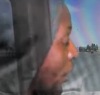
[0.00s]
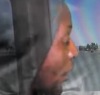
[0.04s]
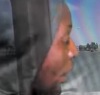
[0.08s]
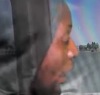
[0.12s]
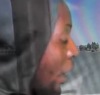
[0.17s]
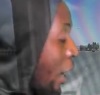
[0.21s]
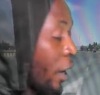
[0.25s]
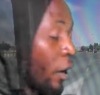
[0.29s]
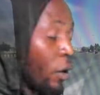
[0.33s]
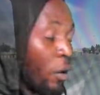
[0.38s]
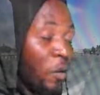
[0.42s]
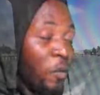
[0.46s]

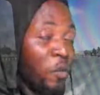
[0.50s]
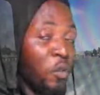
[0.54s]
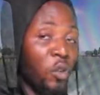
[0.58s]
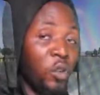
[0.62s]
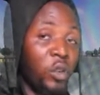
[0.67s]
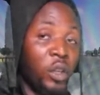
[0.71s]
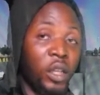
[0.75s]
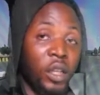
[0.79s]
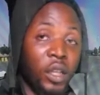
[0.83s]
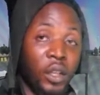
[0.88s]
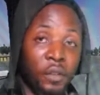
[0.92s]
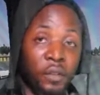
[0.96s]
I
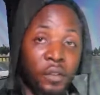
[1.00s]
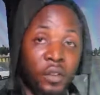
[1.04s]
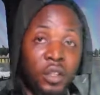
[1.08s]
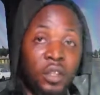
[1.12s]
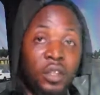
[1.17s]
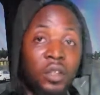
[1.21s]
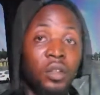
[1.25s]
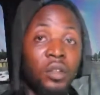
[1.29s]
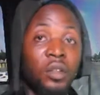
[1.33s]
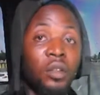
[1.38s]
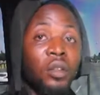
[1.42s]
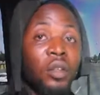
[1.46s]
uploaded a
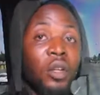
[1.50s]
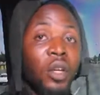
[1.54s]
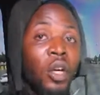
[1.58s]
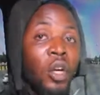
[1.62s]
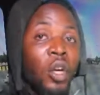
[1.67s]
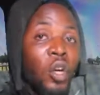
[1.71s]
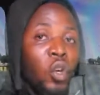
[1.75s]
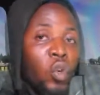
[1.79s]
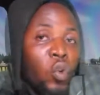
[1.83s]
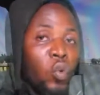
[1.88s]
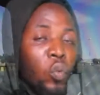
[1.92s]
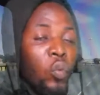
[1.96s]
video,
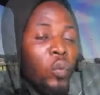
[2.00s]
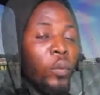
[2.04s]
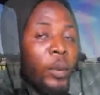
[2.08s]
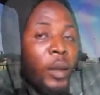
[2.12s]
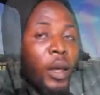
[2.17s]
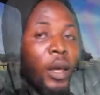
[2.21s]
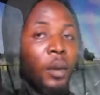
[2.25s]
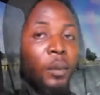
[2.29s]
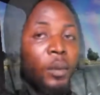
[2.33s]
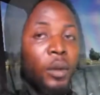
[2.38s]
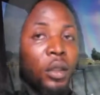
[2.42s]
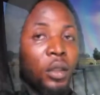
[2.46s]
you will
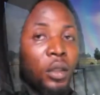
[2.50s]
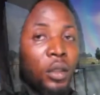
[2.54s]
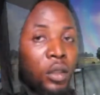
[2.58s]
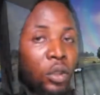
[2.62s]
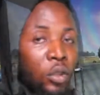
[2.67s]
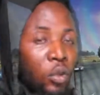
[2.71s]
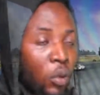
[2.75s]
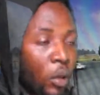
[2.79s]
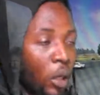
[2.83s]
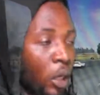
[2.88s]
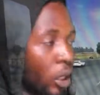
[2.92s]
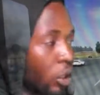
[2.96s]
be able
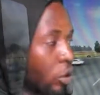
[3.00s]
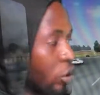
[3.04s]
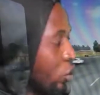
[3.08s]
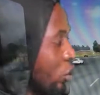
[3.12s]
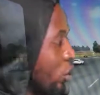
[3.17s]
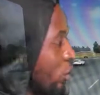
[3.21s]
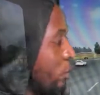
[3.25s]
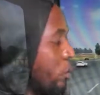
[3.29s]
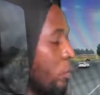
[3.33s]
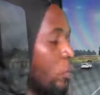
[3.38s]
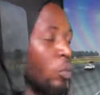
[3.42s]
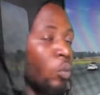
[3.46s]
to catch
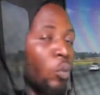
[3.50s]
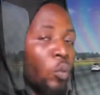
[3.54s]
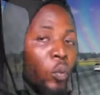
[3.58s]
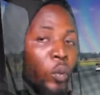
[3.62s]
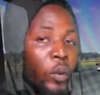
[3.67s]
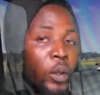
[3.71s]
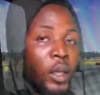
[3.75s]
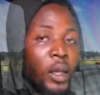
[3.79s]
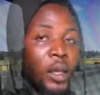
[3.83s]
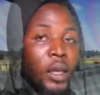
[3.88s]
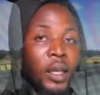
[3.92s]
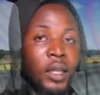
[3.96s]
up
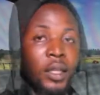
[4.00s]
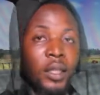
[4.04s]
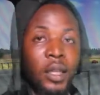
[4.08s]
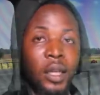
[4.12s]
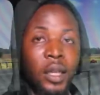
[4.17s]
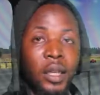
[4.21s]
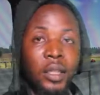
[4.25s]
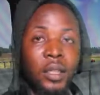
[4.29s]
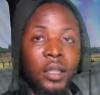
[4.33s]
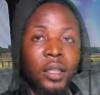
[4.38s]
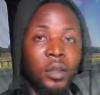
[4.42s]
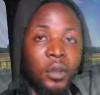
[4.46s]
with the next
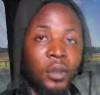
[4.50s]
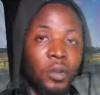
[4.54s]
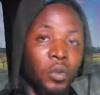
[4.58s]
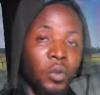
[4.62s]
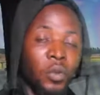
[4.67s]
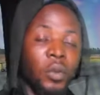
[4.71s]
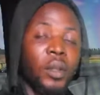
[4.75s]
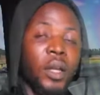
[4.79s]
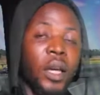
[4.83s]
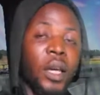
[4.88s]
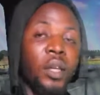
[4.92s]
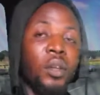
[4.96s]
lesson. So
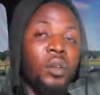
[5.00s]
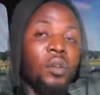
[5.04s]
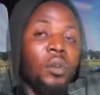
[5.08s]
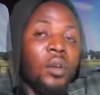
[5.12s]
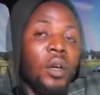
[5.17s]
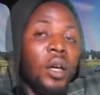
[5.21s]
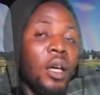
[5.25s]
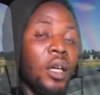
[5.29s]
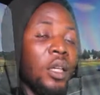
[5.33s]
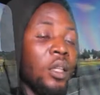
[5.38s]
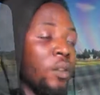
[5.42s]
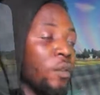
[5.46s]
thank you
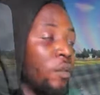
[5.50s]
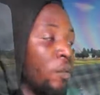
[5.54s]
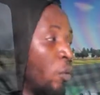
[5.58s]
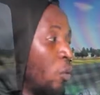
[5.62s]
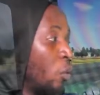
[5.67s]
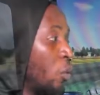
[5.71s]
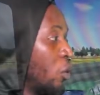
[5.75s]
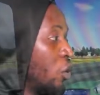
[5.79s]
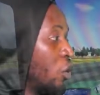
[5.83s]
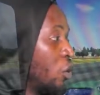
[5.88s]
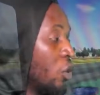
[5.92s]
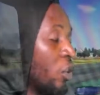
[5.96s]
guys
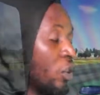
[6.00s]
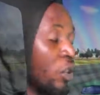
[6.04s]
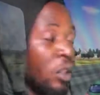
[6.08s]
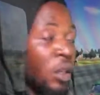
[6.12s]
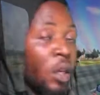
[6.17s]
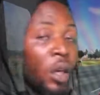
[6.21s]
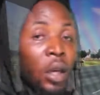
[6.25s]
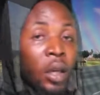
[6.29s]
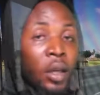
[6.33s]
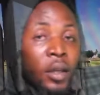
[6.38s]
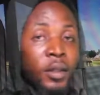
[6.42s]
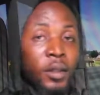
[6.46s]
for watching.
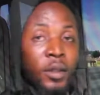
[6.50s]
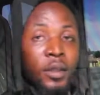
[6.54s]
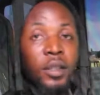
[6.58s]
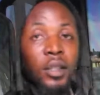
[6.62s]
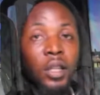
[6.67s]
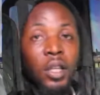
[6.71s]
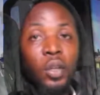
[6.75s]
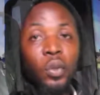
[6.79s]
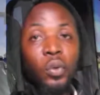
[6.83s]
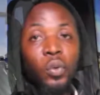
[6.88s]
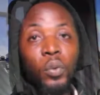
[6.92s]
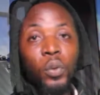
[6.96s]

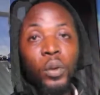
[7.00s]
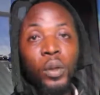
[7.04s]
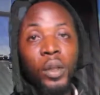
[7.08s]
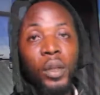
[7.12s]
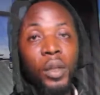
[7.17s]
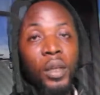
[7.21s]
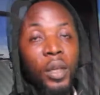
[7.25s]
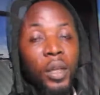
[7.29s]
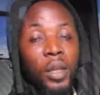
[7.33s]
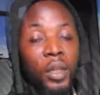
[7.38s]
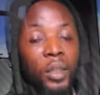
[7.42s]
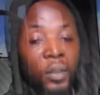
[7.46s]
See you
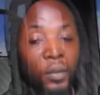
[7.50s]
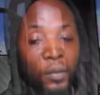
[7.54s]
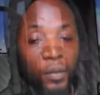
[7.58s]
in the next